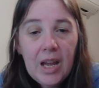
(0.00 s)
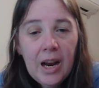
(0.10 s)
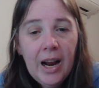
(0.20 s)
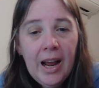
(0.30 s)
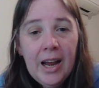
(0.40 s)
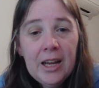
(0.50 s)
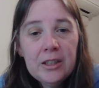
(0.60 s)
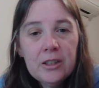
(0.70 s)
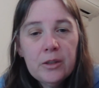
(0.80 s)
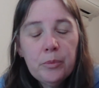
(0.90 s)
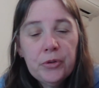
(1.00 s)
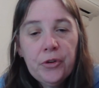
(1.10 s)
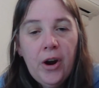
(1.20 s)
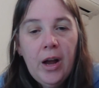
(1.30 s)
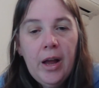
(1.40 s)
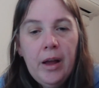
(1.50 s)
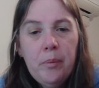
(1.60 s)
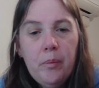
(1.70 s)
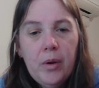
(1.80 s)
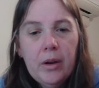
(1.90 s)
and
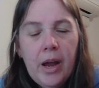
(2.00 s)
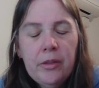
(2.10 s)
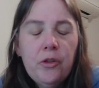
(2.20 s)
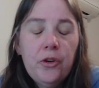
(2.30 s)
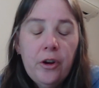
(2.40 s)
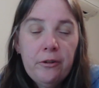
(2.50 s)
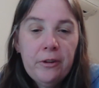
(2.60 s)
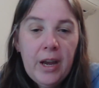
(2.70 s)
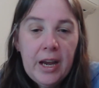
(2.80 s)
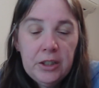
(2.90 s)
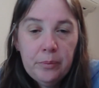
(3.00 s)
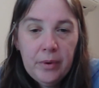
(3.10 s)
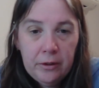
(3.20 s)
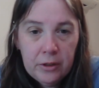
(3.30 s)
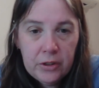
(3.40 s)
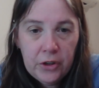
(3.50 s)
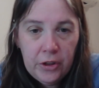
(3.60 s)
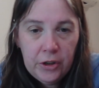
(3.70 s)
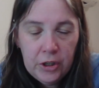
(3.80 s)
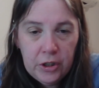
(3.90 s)
subscribe and the notification button so
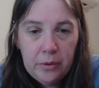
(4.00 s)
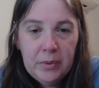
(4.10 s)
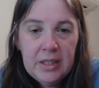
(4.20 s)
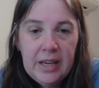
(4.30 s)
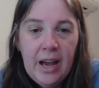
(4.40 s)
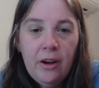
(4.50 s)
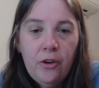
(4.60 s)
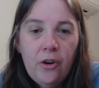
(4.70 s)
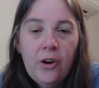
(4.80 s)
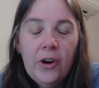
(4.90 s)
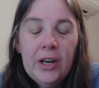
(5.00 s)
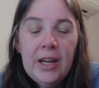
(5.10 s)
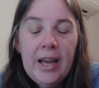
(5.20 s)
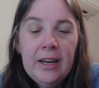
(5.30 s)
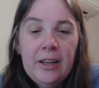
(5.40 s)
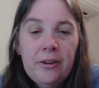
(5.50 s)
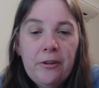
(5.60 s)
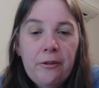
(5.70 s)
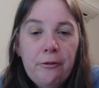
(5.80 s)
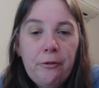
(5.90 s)
that you don't miss out on any
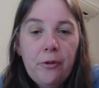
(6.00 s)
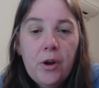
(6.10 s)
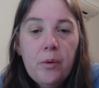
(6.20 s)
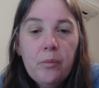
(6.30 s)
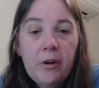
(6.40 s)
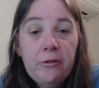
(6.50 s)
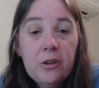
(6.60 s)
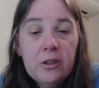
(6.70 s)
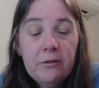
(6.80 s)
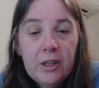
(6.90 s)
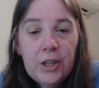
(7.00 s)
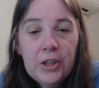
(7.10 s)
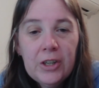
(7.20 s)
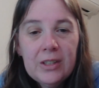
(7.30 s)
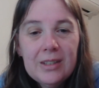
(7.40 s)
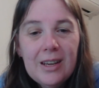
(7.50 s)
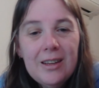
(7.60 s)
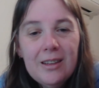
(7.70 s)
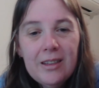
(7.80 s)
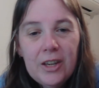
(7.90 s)
of my future videos.
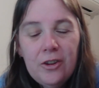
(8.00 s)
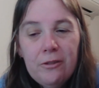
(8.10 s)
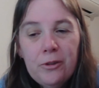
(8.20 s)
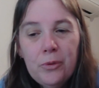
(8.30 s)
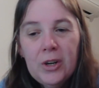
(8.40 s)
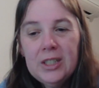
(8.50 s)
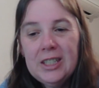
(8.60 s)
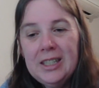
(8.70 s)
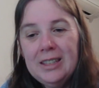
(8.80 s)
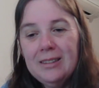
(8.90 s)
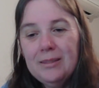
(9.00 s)
Thank you for watching.